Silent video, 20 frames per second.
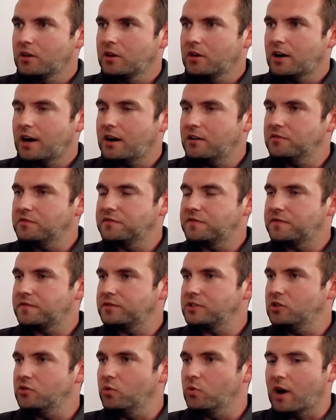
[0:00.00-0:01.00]
have
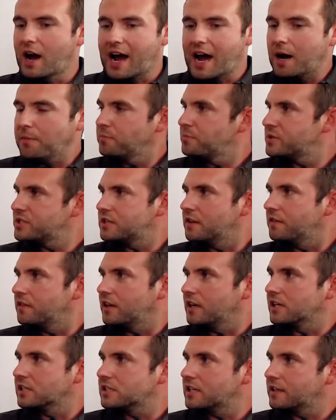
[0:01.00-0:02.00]
apps and
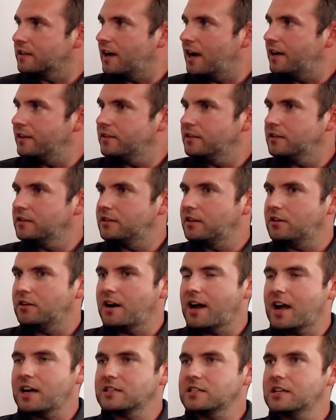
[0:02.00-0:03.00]
things like that are
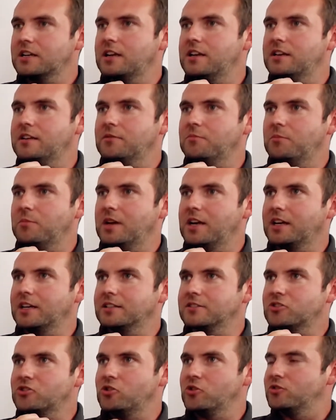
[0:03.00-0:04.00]
actually making
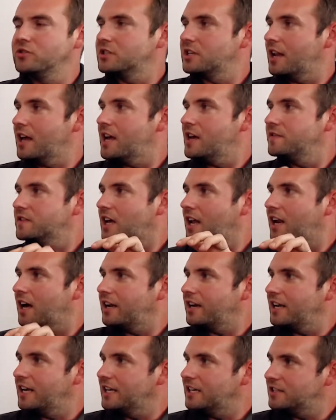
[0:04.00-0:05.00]
students' lives a
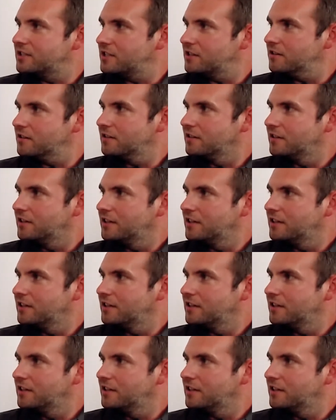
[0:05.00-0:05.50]
lot easier.